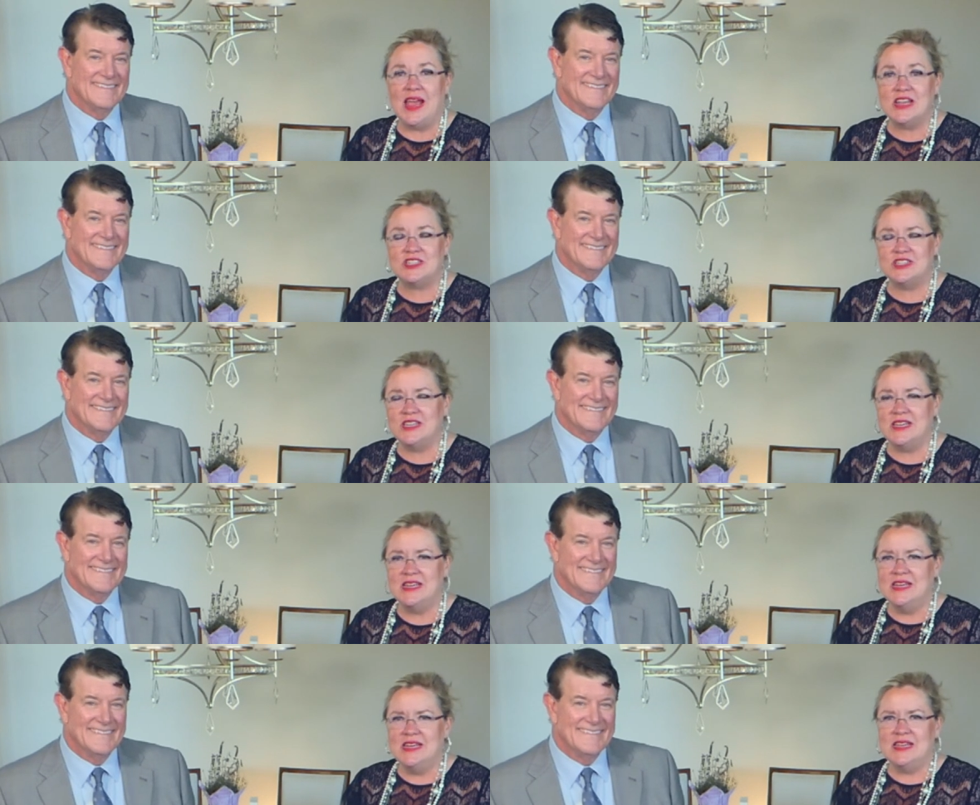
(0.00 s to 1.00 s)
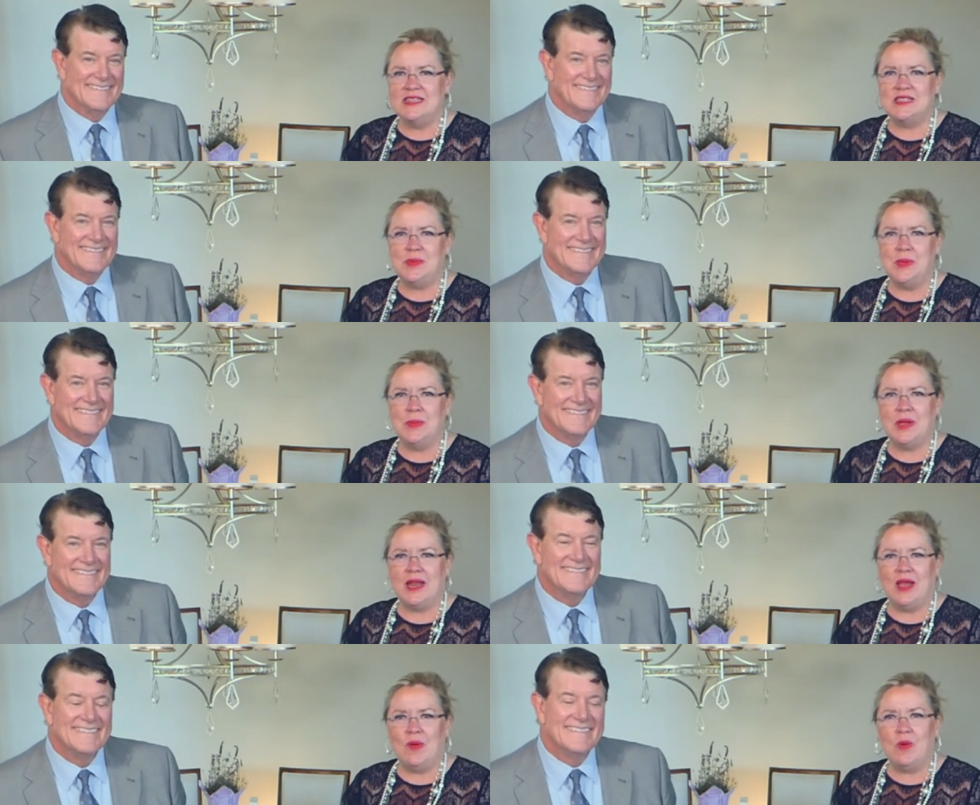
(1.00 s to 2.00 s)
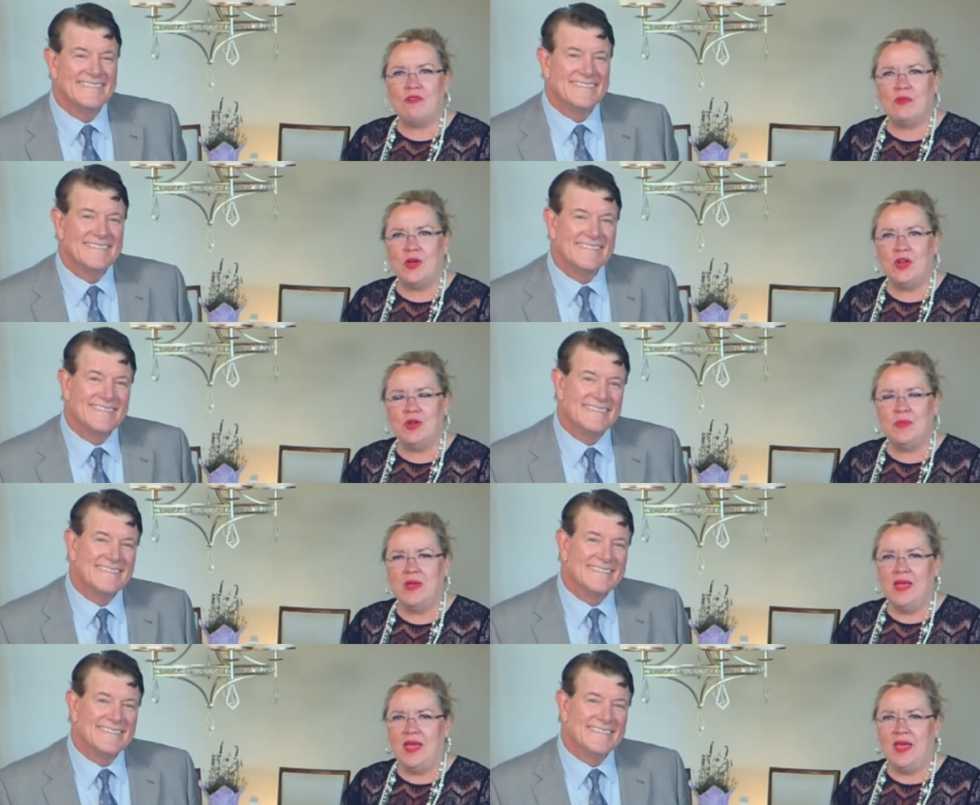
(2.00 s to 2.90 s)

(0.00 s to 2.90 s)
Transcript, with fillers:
Speaker 1: nationally. Is that people can now work from home,